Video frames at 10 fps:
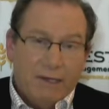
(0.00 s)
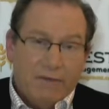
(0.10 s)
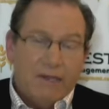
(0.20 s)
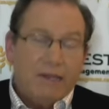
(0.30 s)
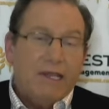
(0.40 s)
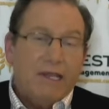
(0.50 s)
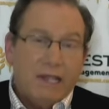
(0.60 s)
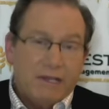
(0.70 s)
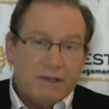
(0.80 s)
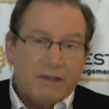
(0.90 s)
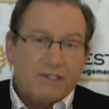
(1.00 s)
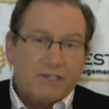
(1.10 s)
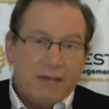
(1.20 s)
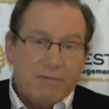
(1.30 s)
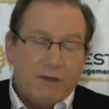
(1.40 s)
And then leading into this
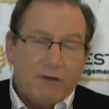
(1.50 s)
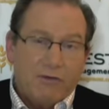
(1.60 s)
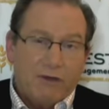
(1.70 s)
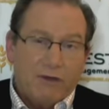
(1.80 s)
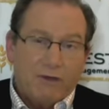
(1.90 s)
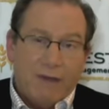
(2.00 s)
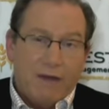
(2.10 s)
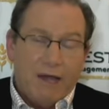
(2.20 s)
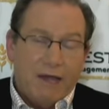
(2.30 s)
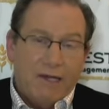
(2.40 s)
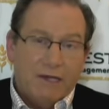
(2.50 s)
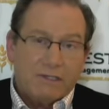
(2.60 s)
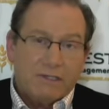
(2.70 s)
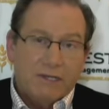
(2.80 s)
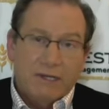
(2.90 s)
segment, you talked about
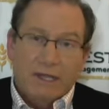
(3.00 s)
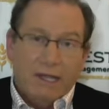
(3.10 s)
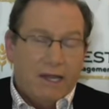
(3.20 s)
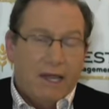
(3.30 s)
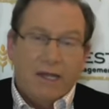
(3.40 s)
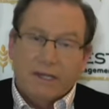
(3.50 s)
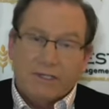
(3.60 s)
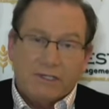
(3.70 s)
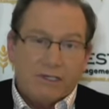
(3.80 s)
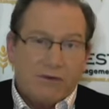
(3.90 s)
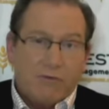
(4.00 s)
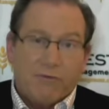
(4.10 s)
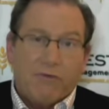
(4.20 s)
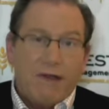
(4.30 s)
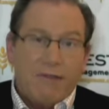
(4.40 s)
Hynix, and Hynix is
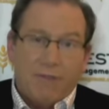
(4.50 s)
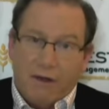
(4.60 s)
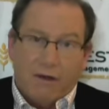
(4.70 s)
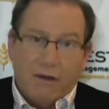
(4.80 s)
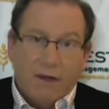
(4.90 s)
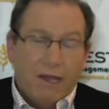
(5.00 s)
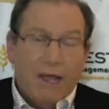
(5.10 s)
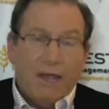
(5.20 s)
right there. I'd